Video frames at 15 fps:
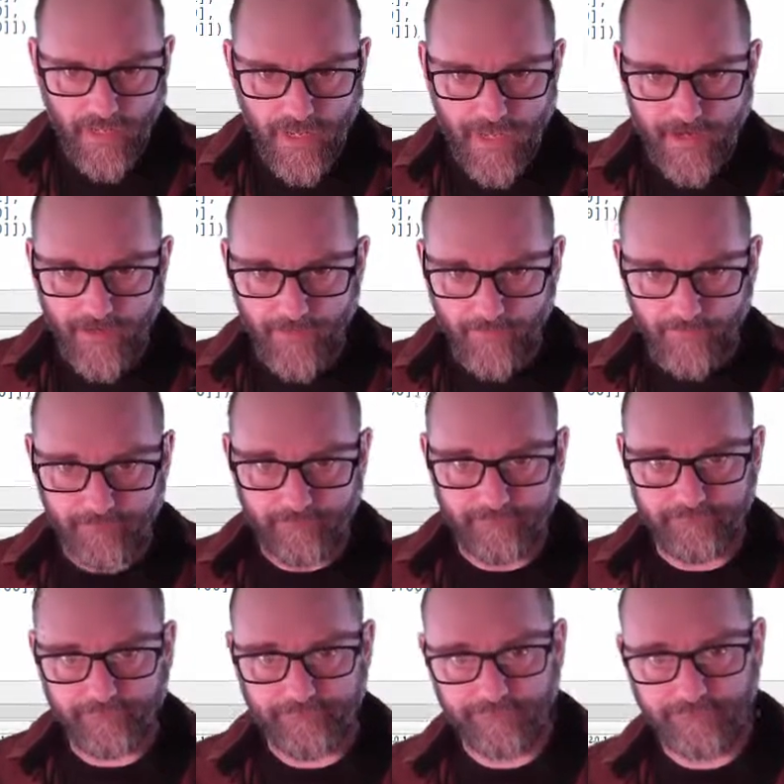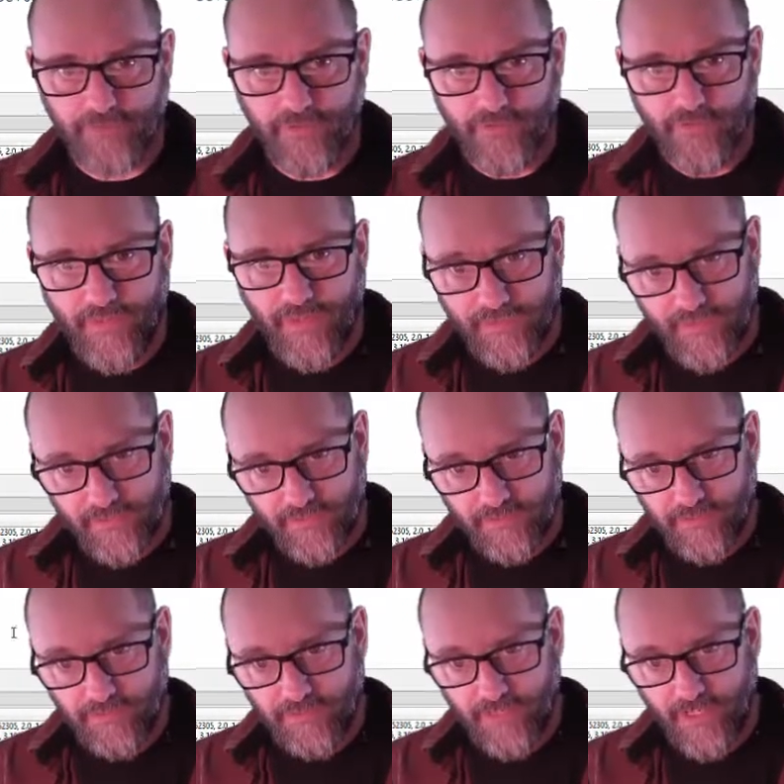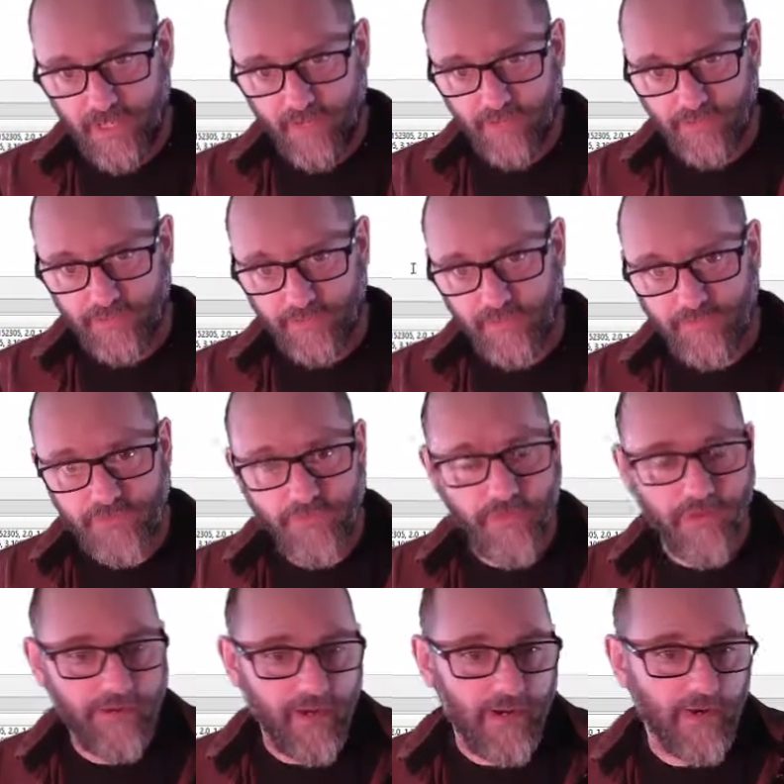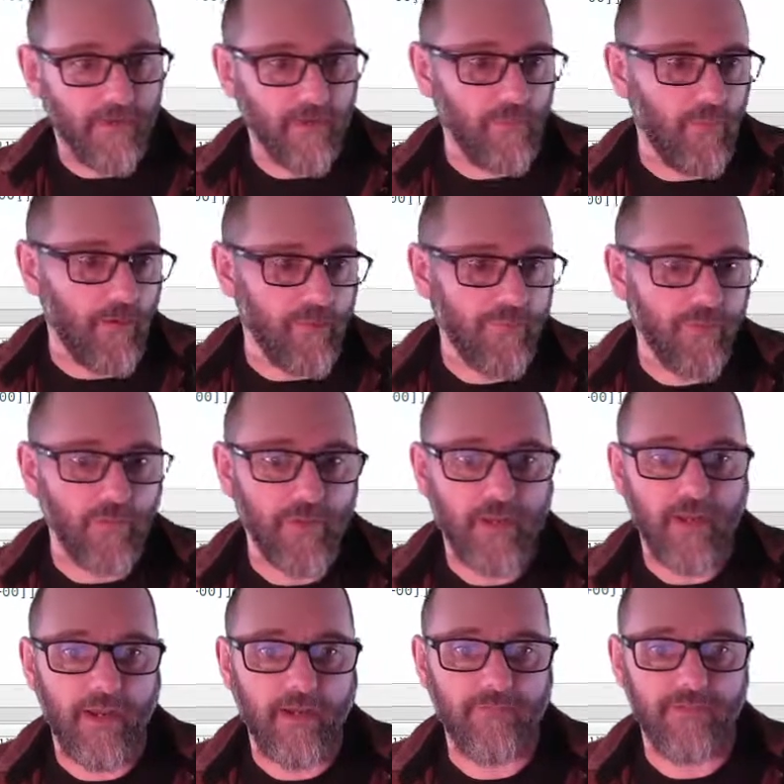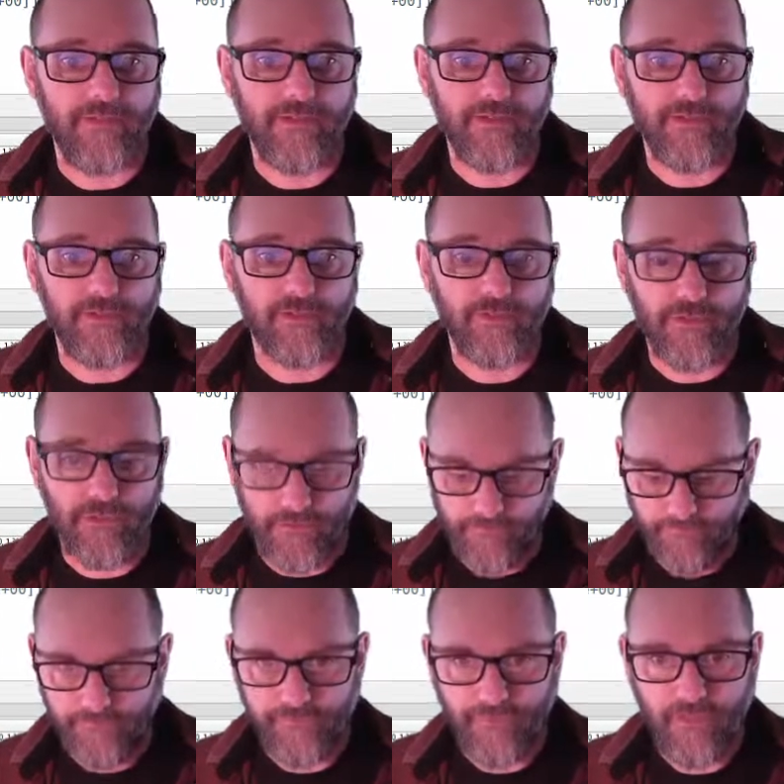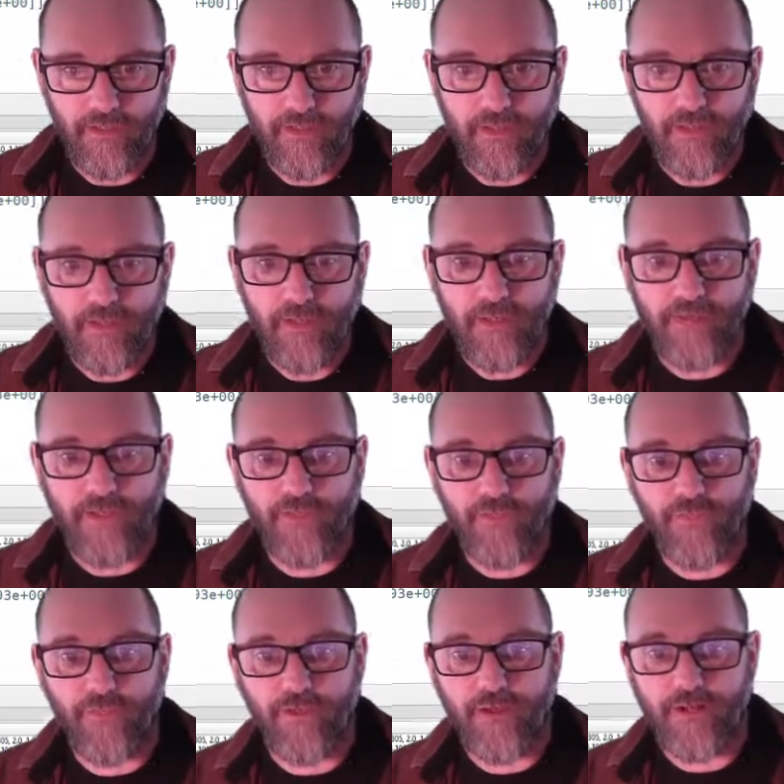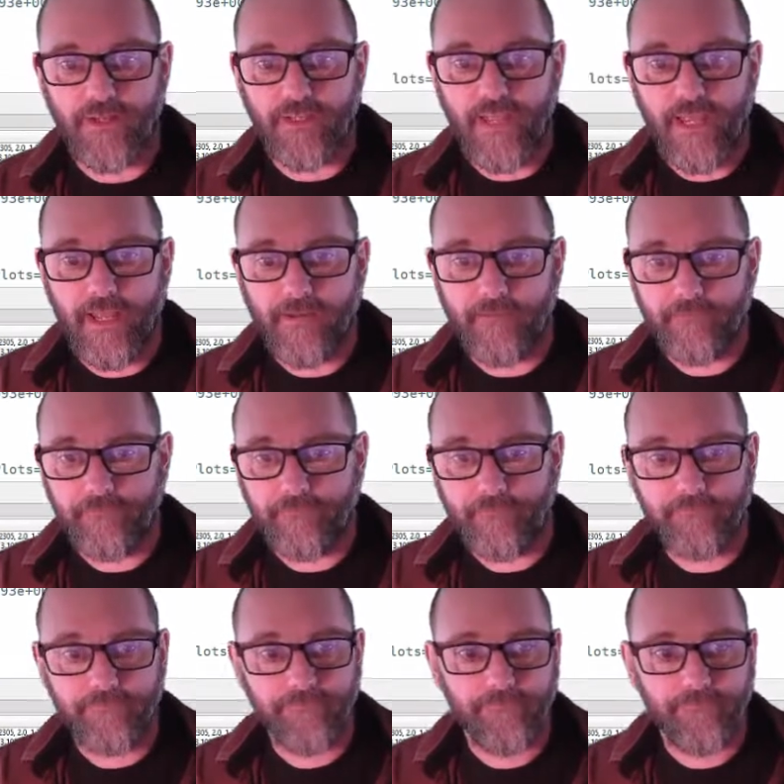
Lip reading: and we want to add it up. So that gets us our sum squared error of 149 for this solution. Then if we run it again,